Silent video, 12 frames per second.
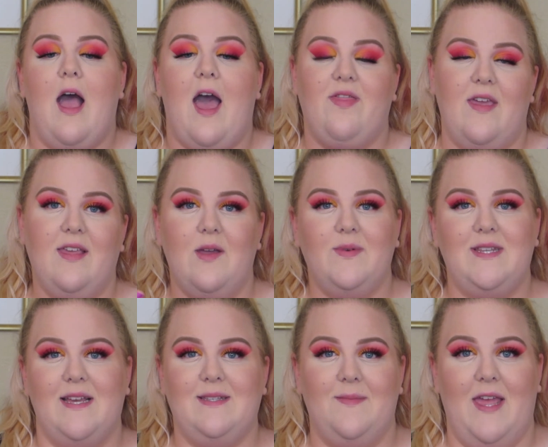I think they would
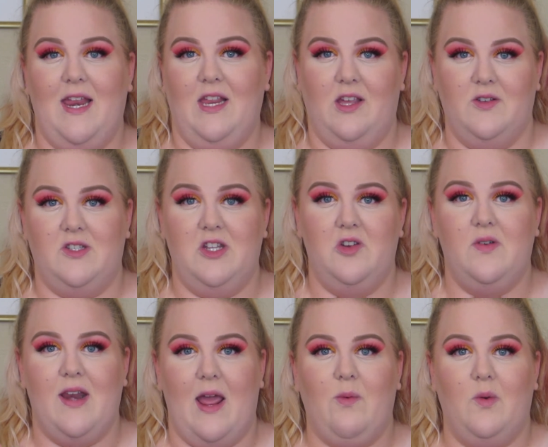take some getting used to,
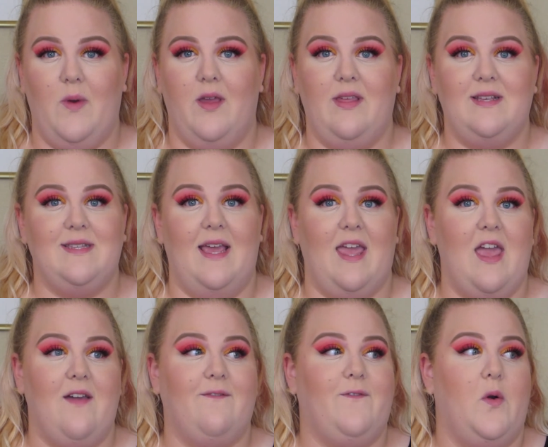and I would wear these
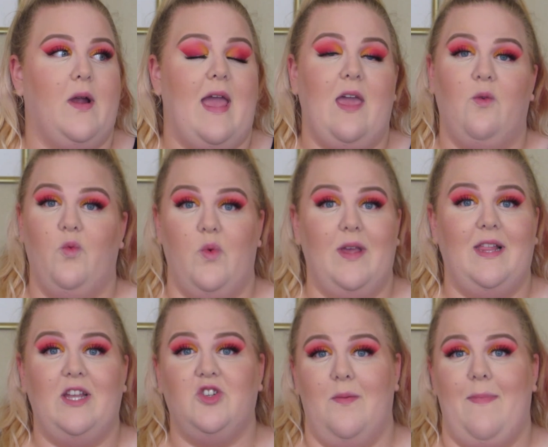like for a
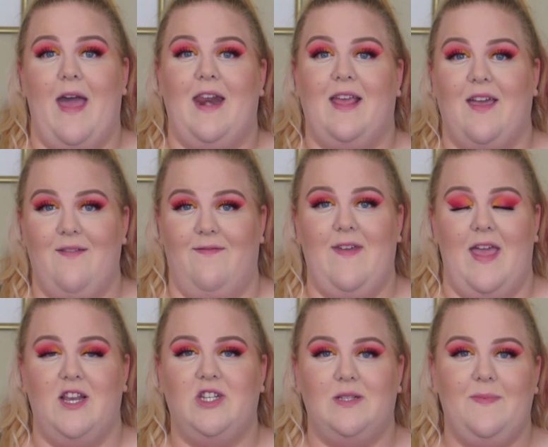really dramatic
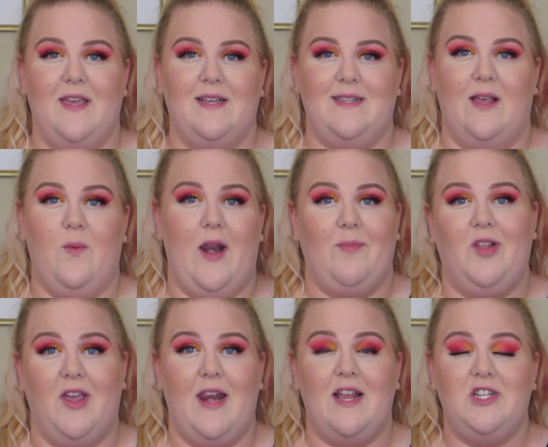event, just because like when I'm
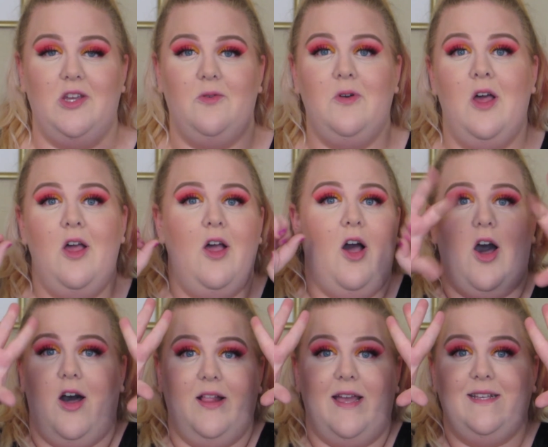looking at you,
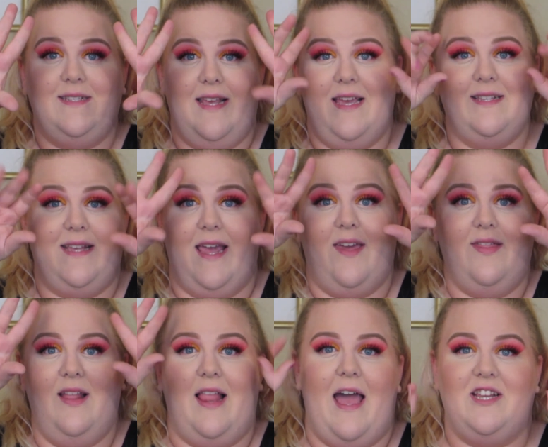all I see is like
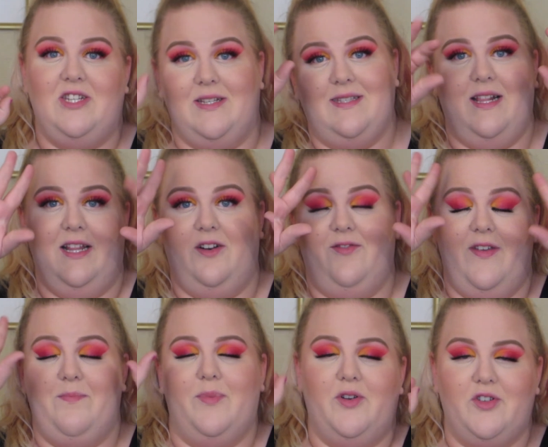the lashes, the little
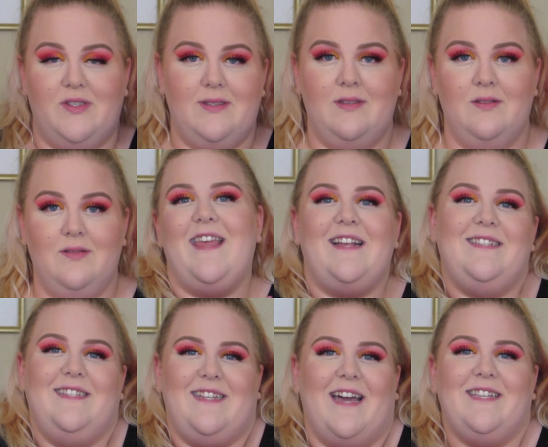wimpers.
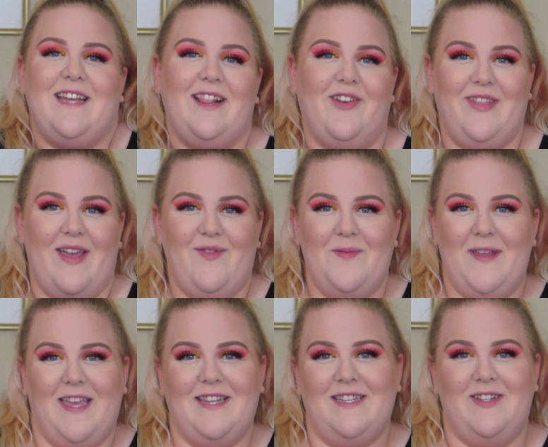That's Dutch. I learned that from
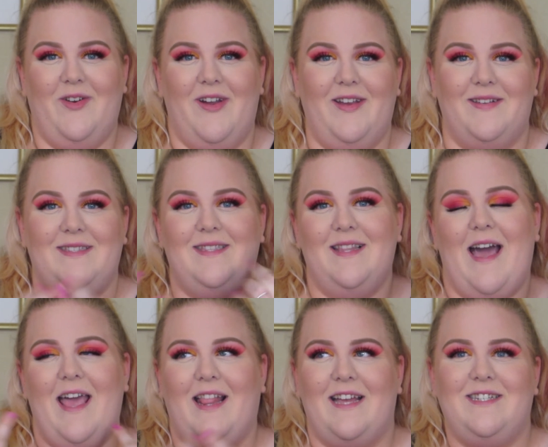Nikki Tutorials.
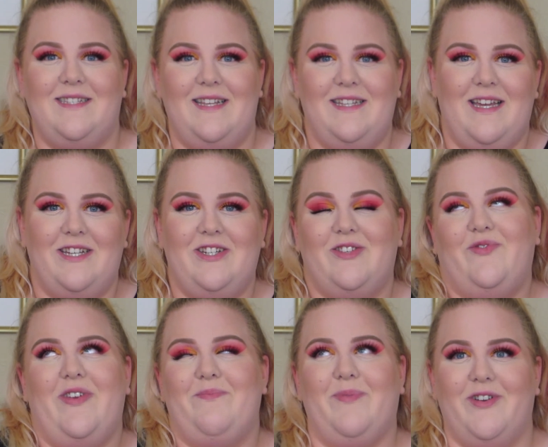Eyelashes in Dutch and
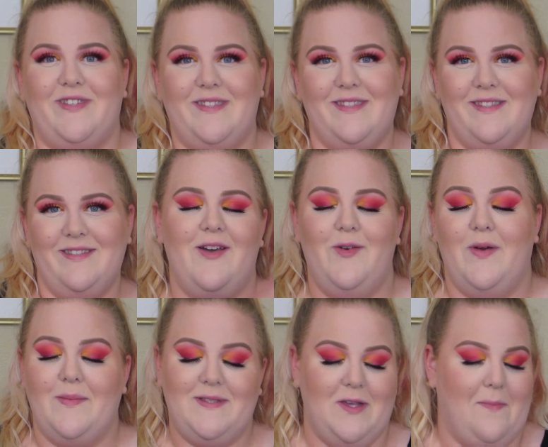wimpers. Oh,
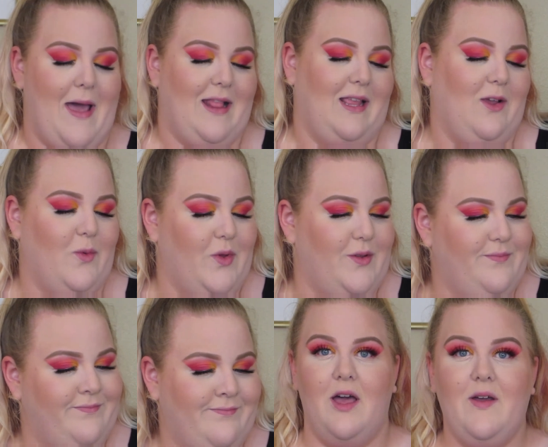I'm so bilingual.
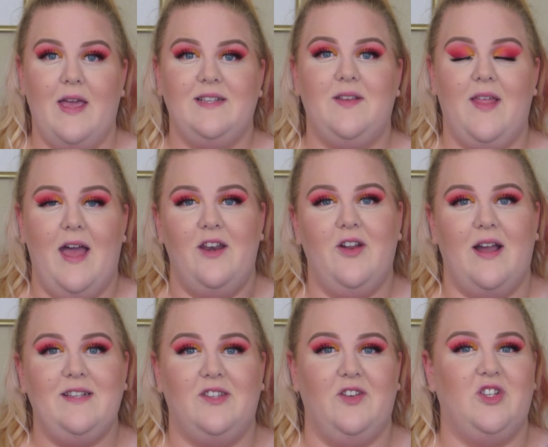Okay, so the under
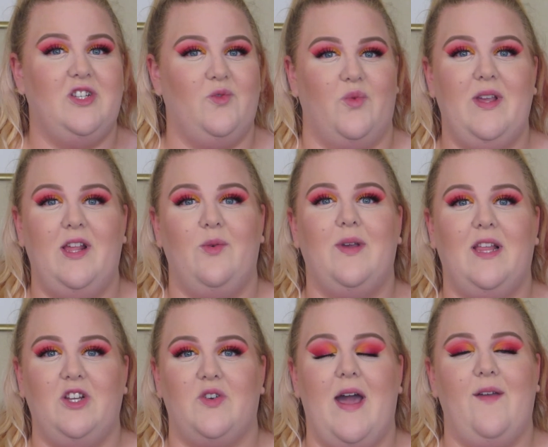eyes look just really,
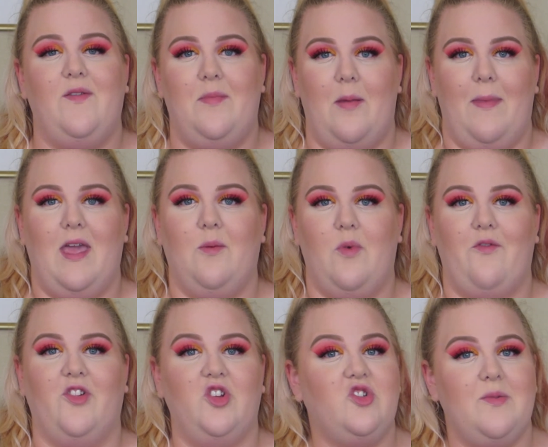really dry from the Makeup
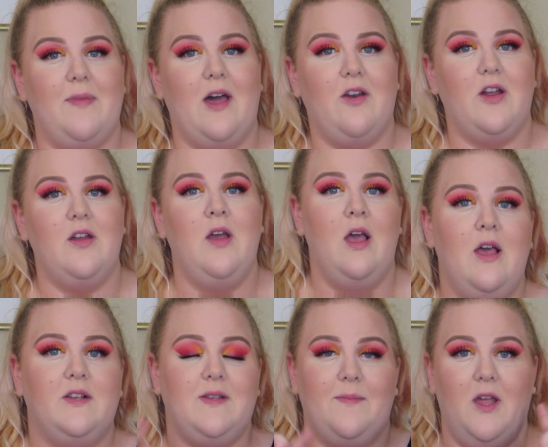Revolution powder.
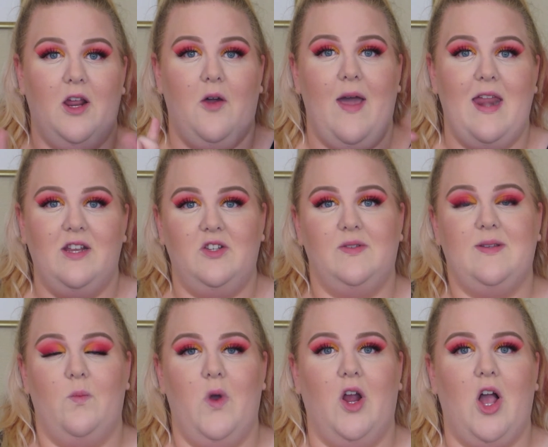So I'm going to go ahead and do
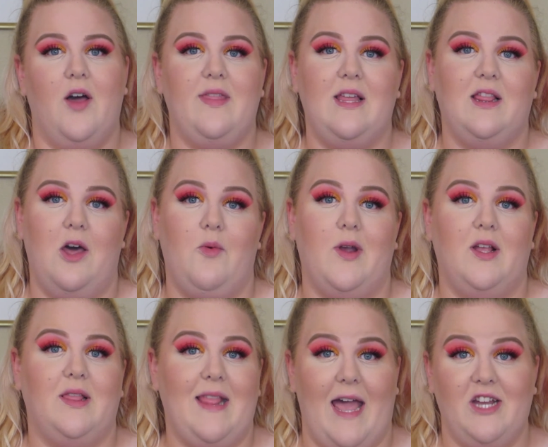some work on the lower
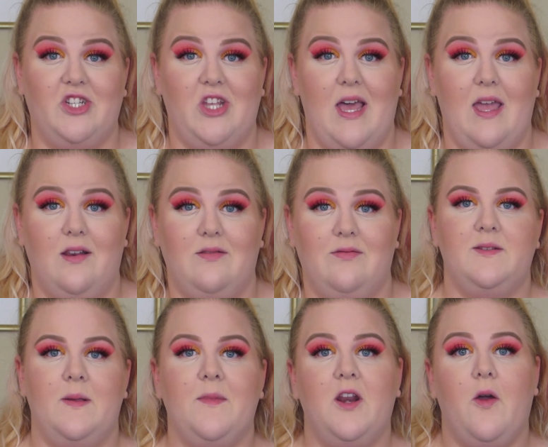lash line.
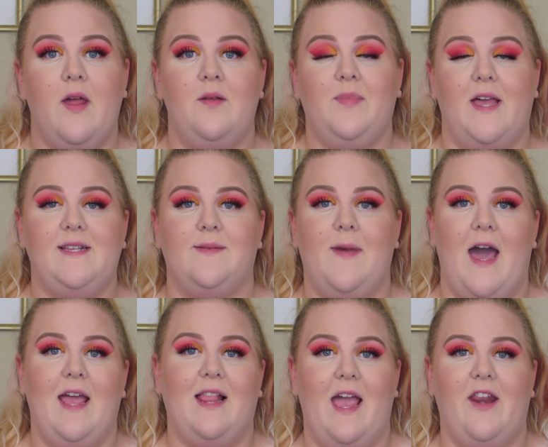So I'm going to go ahead and apply some
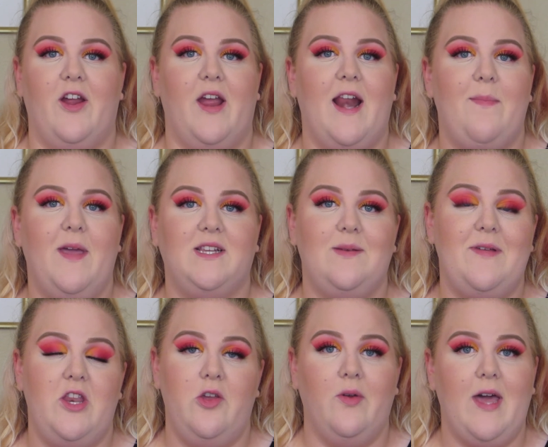eyeliner. And I picked up
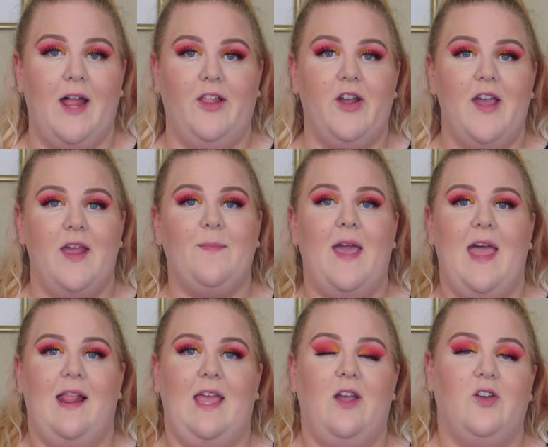a new color in my
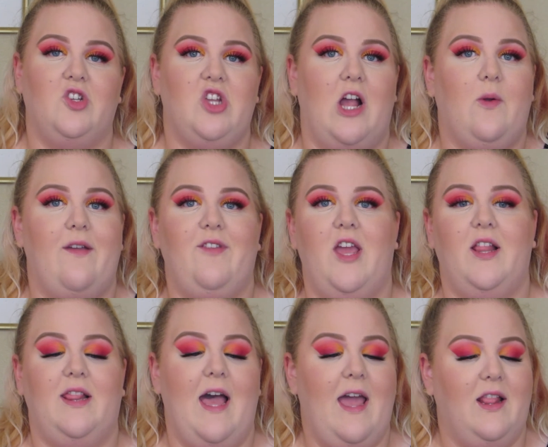LA Girl Shockwave
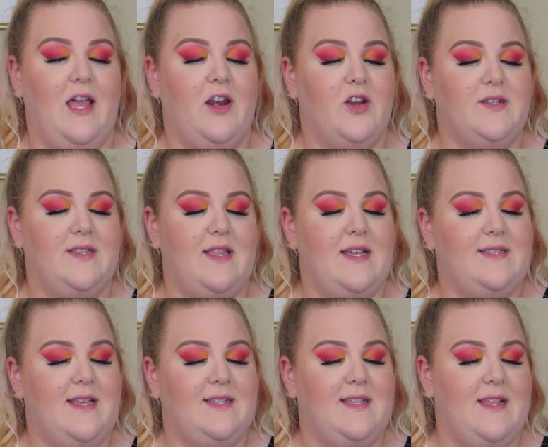Neon Eyeliners. This
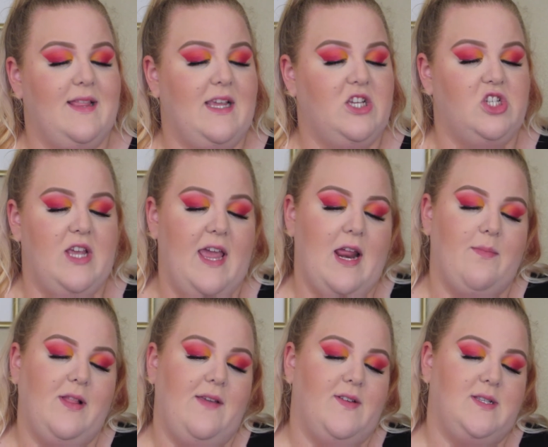is in the shade, I
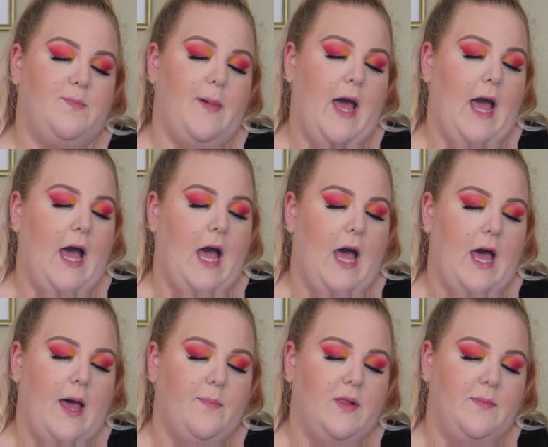believe it's
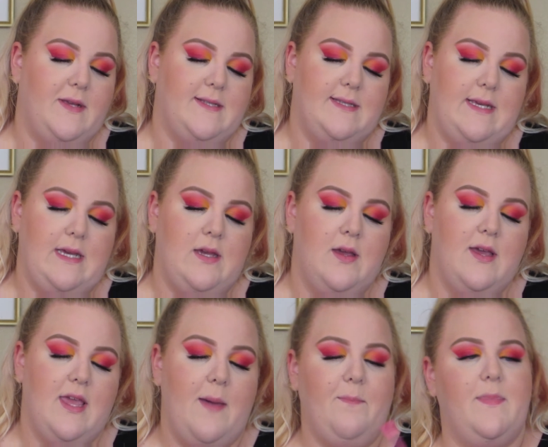Pop. Let me see.
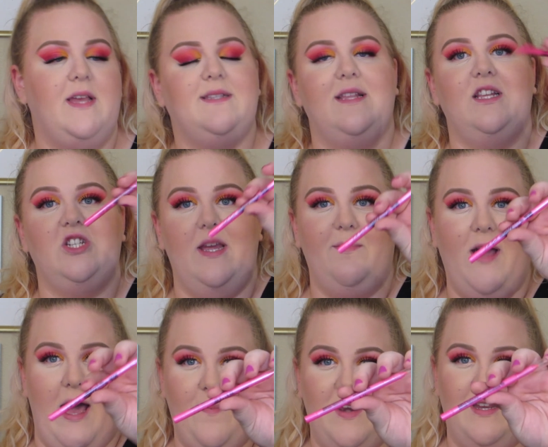Yep, it's in the shade
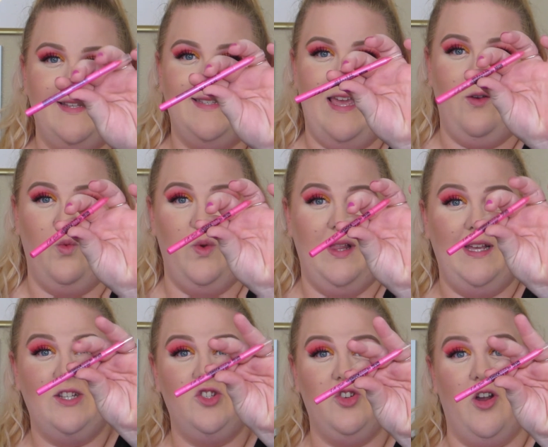Pop, and it is a
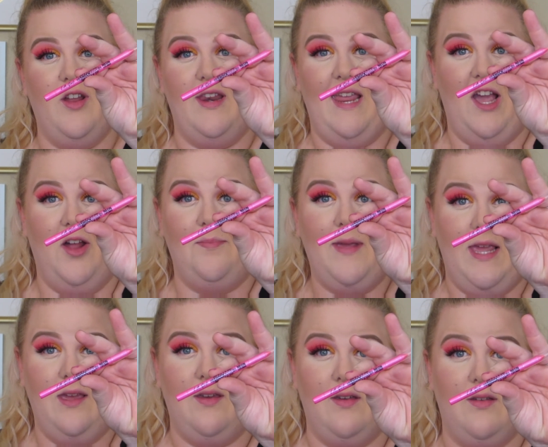really strong neon
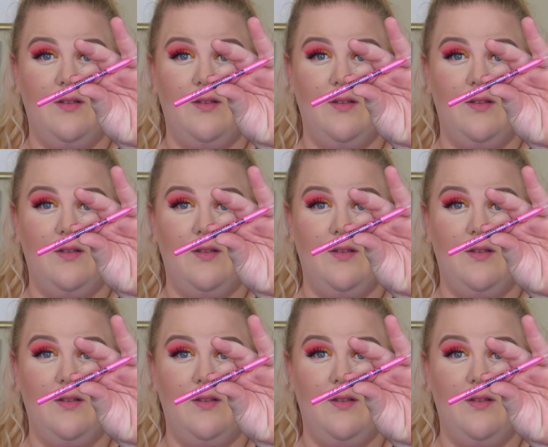pink.